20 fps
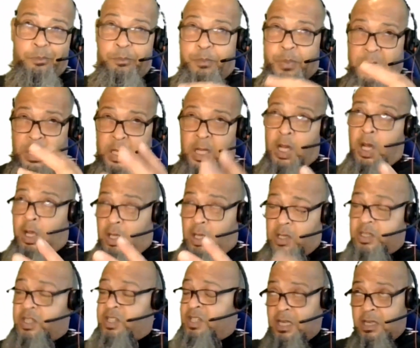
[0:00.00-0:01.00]

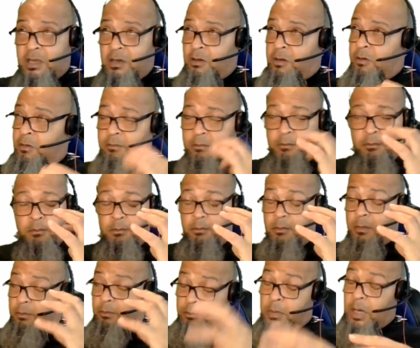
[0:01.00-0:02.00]
because, so
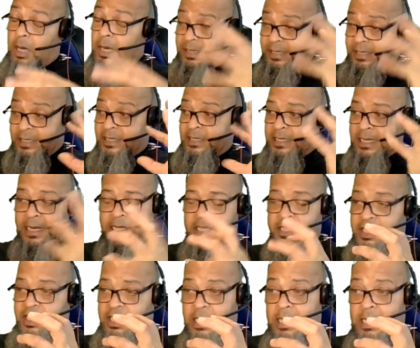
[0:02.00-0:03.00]
my
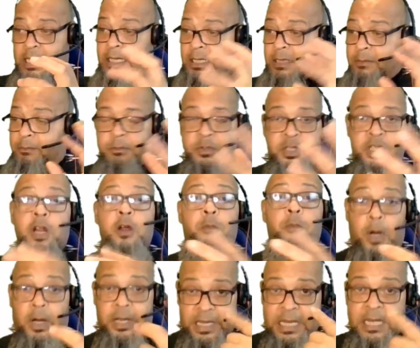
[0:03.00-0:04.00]
dyslexia, so
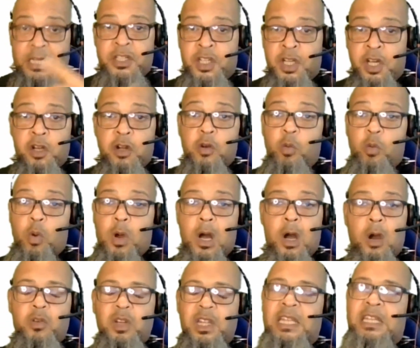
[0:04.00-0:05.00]
my internal
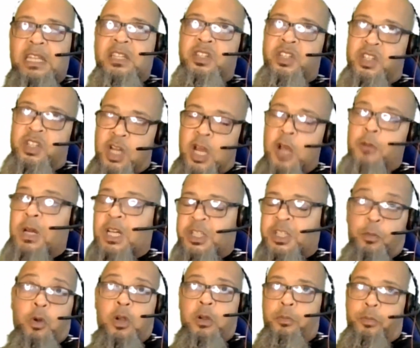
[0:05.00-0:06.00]
world is so much
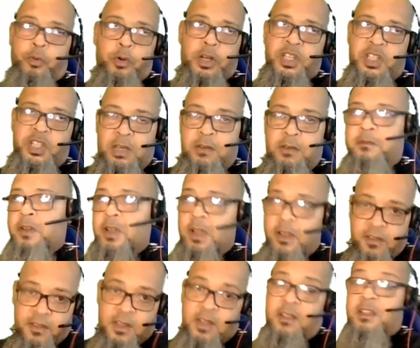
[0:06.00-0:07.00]
more impressive
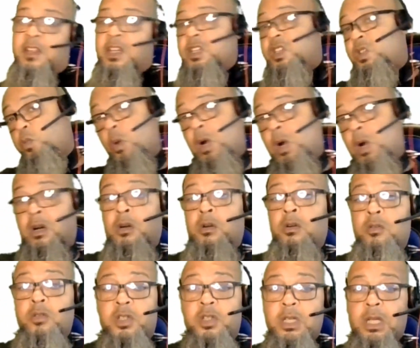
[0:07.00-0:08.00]
than this
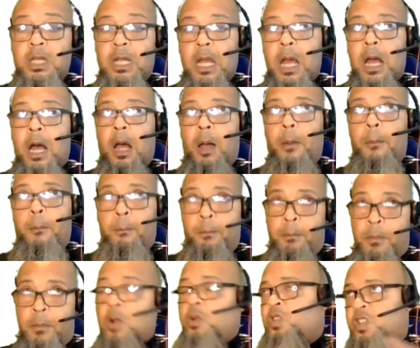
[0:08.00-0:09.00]
world.
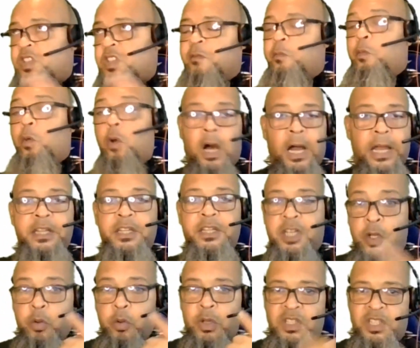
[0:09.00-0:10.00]
Most of what I
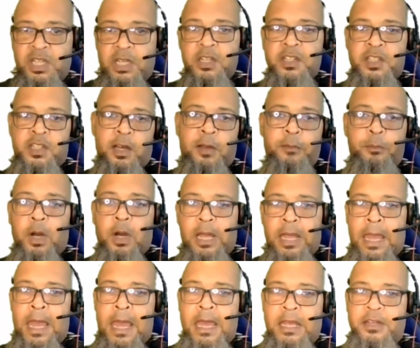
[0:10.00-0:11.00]
do is inside my
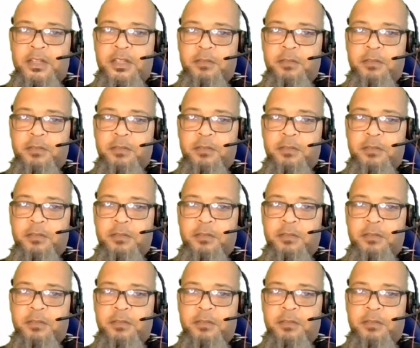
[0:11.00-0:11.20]
head.